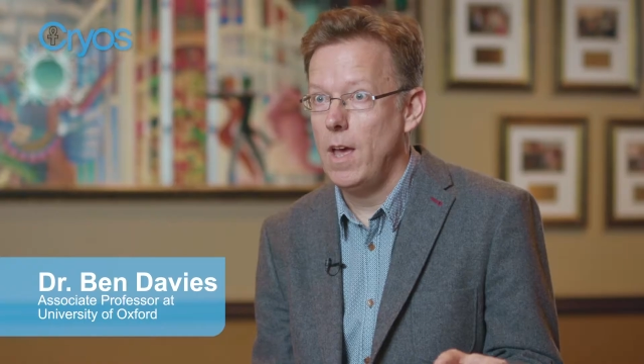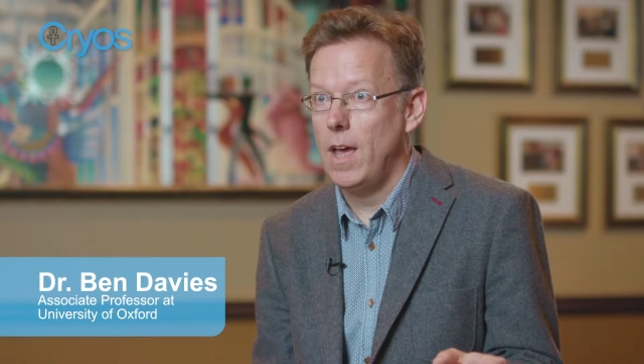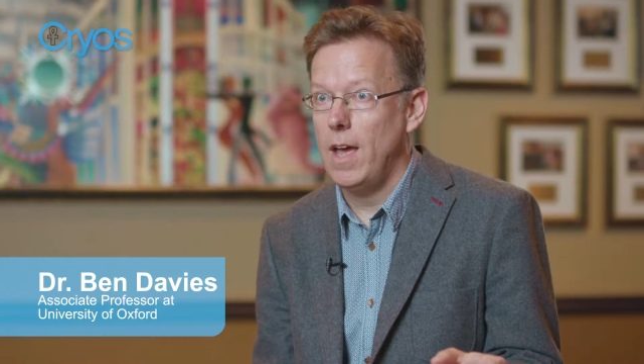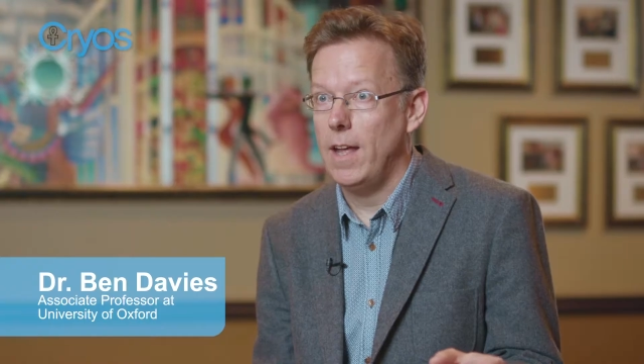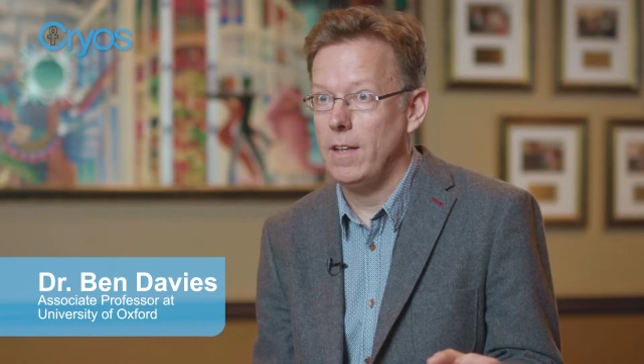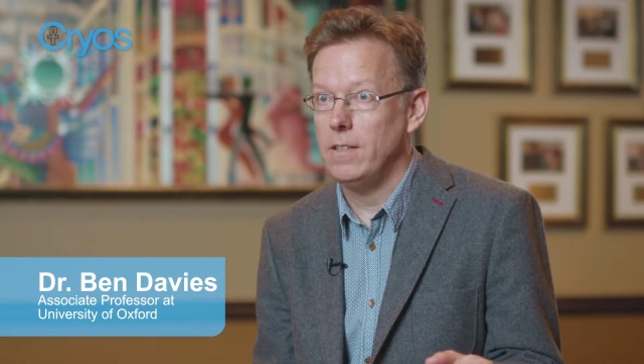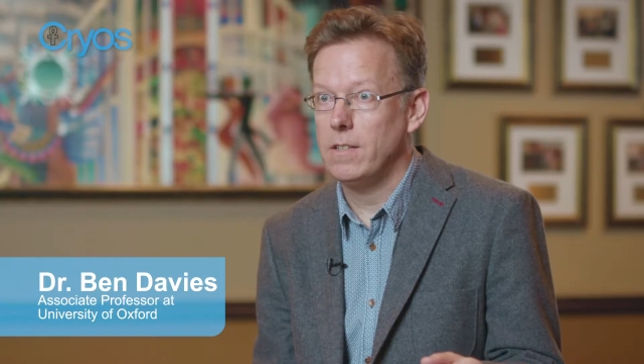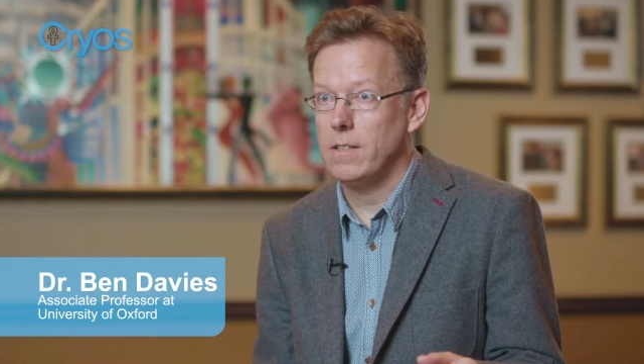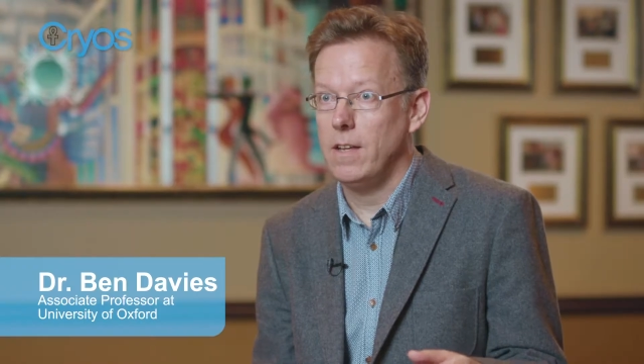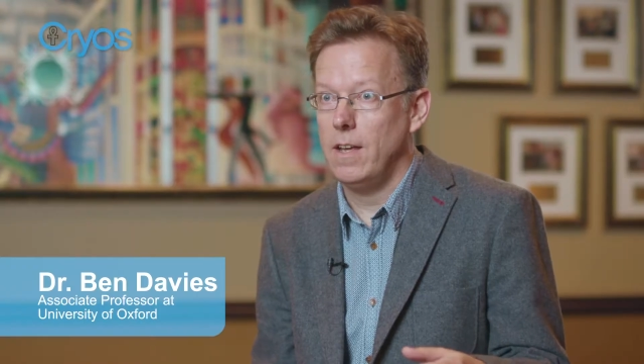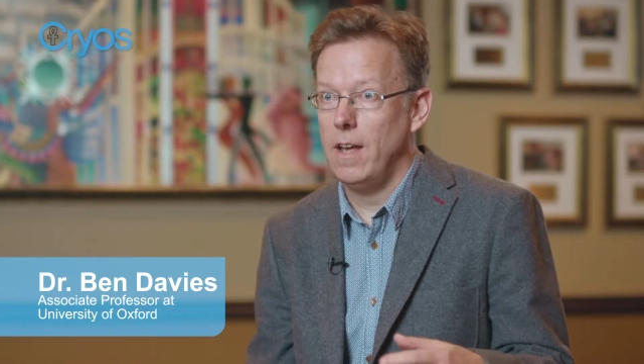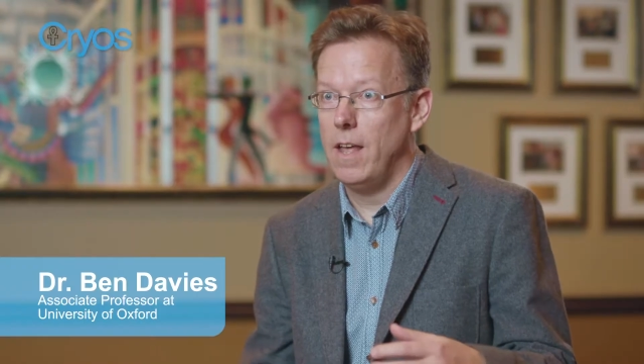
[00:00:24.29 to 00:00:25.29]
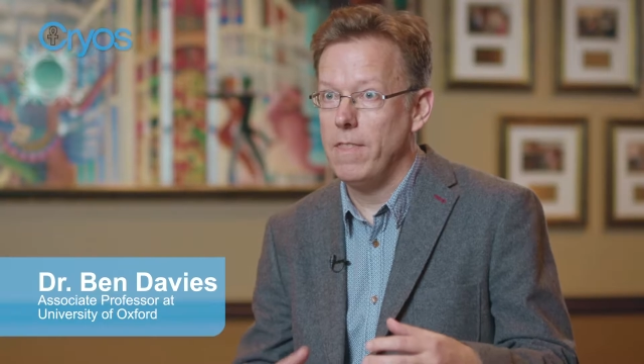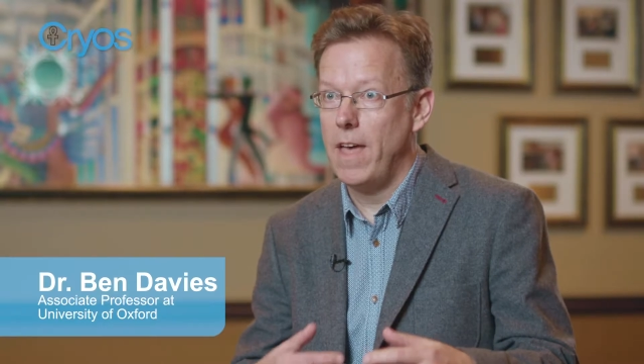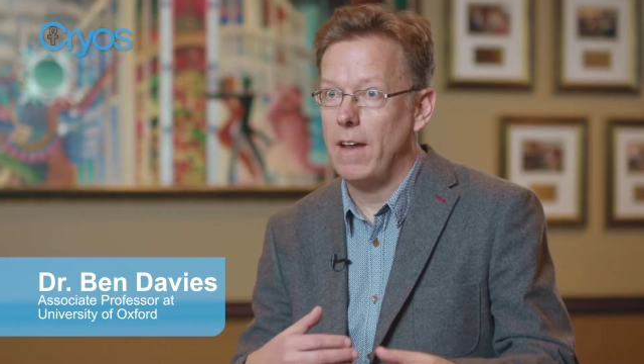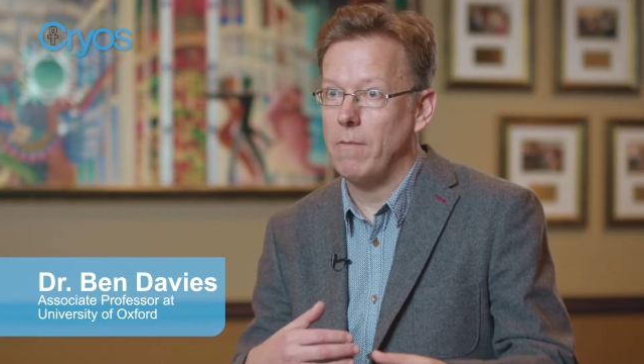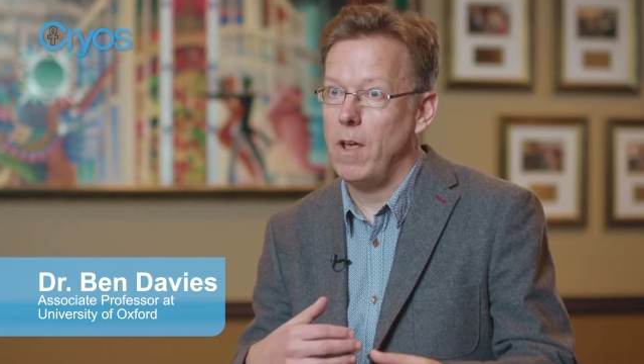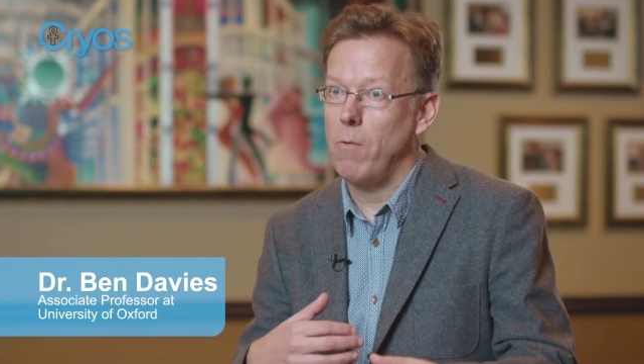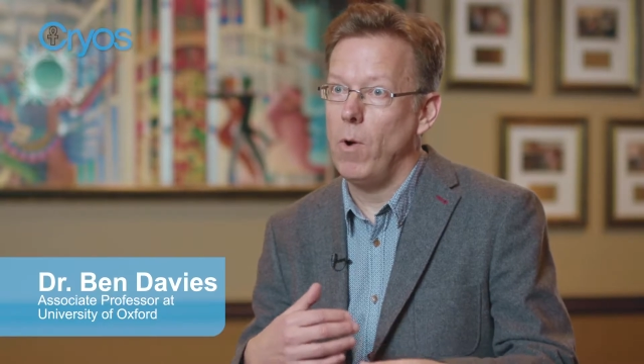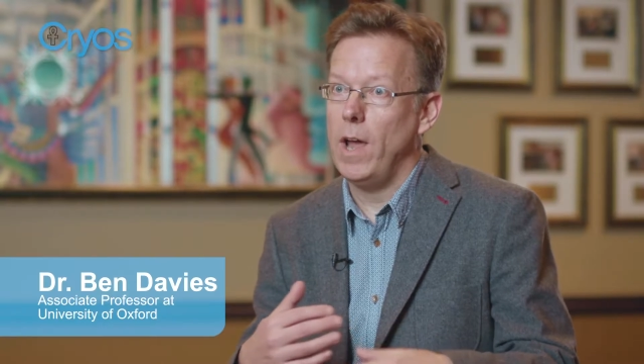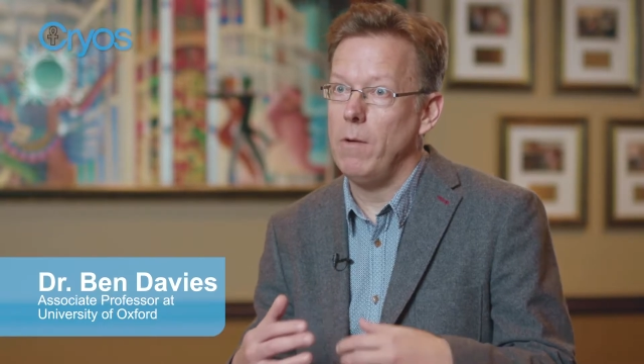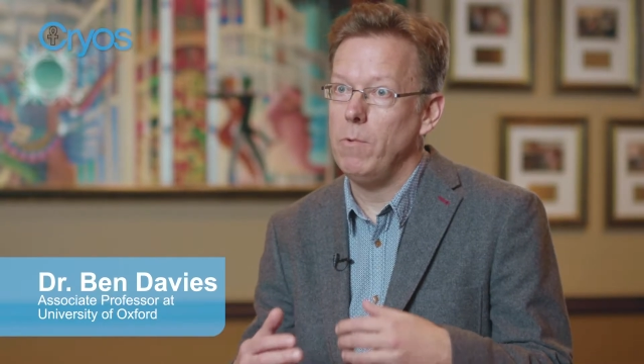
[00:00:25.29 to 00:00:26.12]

And that way